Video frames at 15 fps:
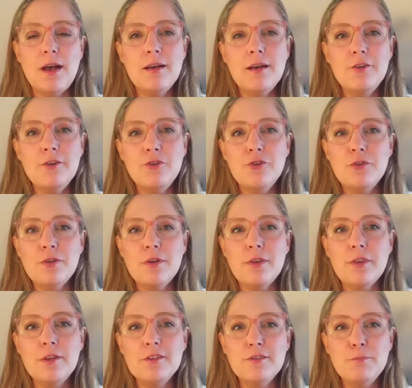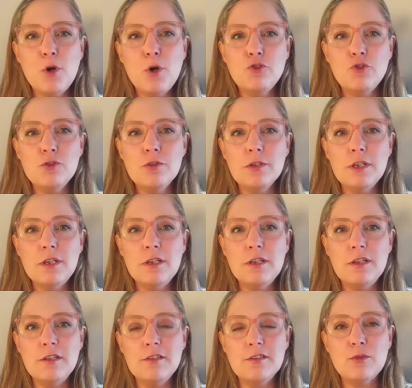And this module
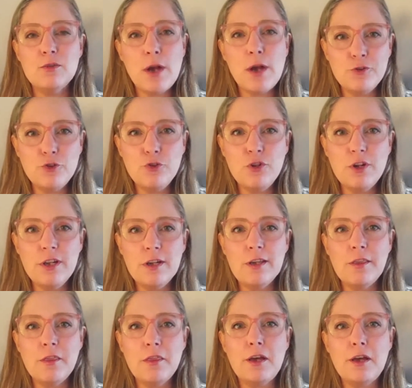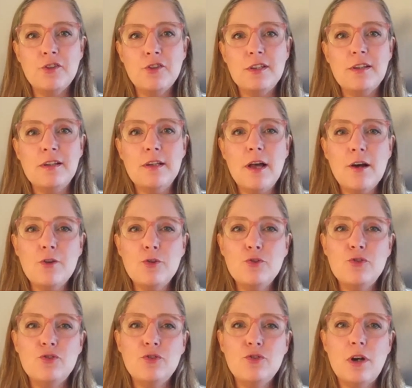is quite unique in that it
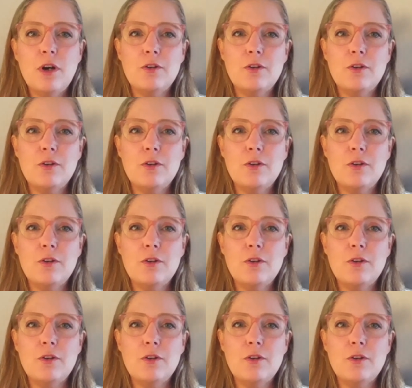allows